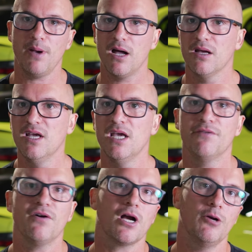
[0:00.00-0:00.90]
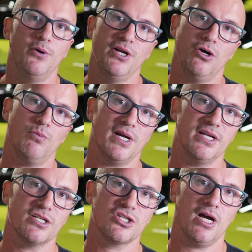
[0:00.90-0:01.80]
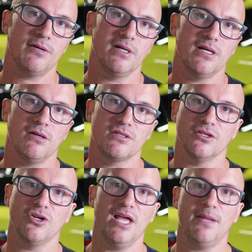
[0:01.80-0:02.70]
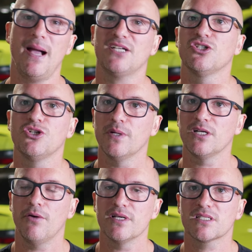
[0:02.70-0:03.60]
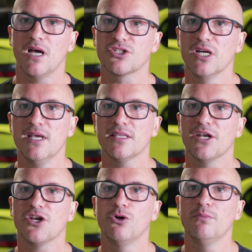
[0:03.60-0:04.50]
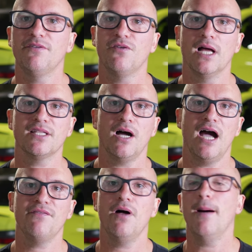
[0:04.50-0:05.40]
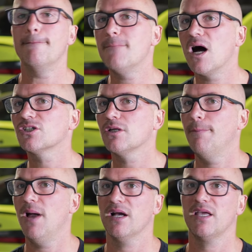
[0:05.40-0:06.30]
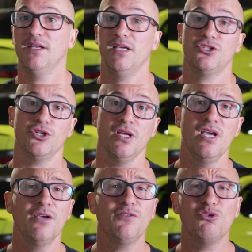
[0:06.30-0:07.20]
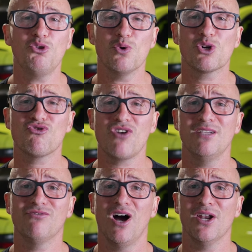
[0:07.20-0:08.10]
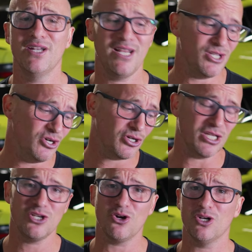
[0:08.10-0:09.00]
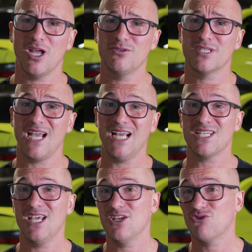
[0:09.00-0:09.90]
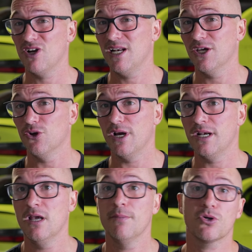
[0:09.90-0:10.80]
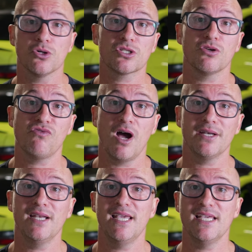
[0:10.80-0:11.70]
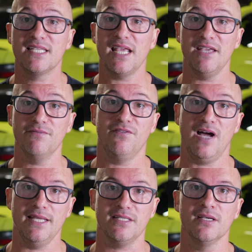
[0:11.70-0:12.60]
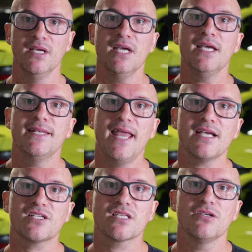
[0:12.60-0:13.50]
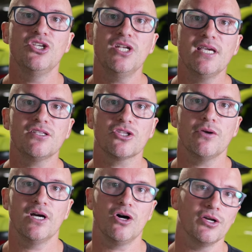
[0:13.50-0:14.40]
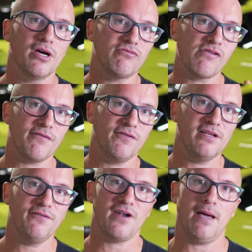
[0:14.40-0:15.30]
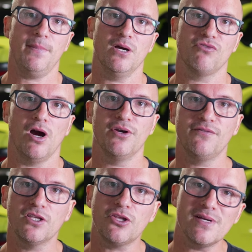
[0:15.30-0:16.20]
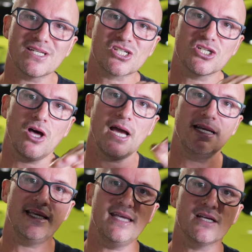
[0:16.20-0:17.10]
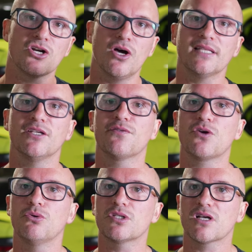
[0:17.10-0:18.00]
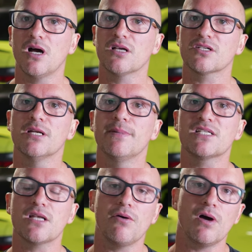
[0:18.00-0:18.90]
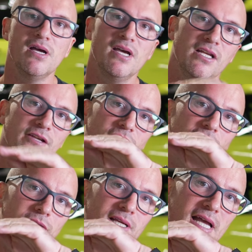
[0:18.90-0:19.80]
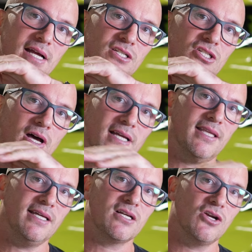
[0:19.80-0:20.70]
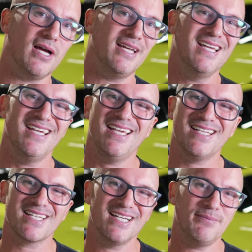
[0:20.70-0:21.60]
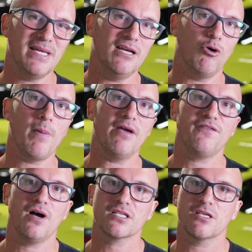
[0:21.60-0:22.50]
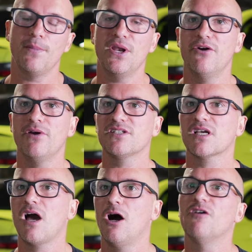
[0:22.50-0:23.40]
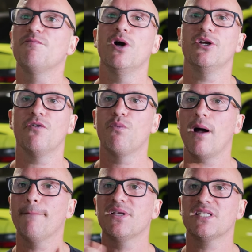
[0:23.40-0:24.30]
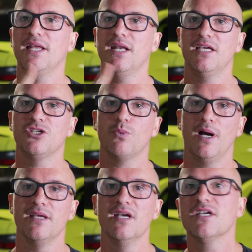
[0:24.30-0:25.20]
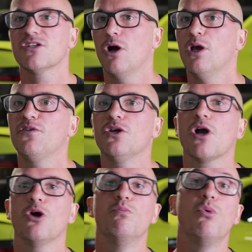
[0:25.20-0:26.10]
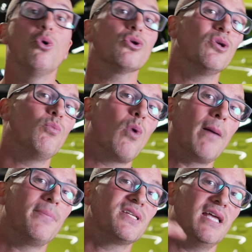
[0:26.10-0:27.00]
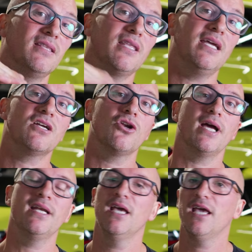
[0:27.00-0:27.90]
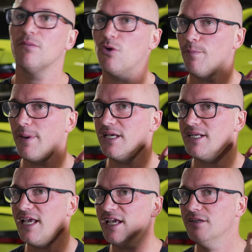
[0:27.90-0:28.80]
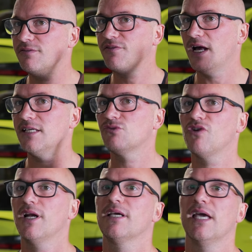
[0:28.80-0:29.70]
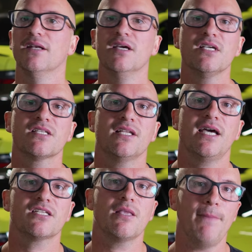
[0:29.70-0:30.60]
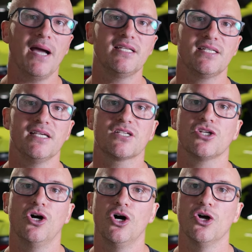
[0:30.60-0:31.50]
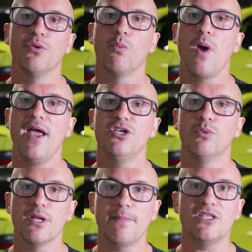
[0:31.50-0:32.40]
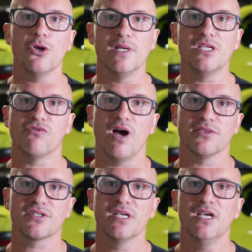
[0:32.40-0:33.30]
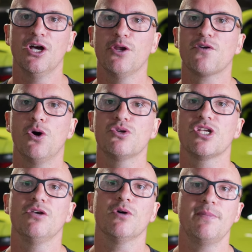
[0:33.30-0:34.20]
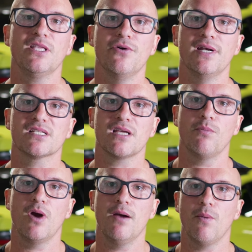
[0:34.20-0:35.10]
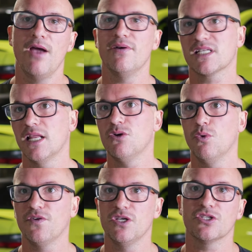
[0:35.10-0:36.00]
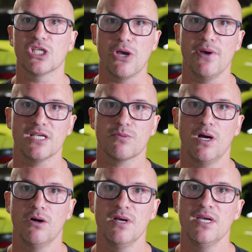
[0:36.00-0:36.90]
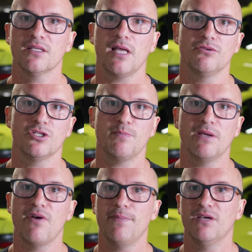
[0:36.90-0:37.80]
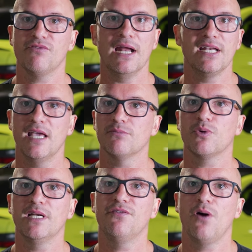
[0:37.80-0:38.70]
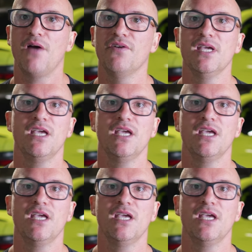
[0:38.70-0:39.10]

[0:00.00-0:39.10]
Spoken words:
But if I go put it on one of the side windows on like the passenger window as such, then I normally find that I have a much better connection. If you do a great run and then you look and you've got low sats, it's really annoying because the run is invalid. Next, you need to do it on a roughly flat bit of road. If you do it slightly inclined, then of course the car is going to be slower. And if you do it down a slight decline, it is going to be a little bit faster, but there is a cut-off point of 1% each way. So if you go more than 1% decline, it will be an invalid run again. So that's the basics on where you want to be doing your runs. And of course, you want to be doing it somewhere where it's legal for you to do it as well. Don't just be ripping it around the M25.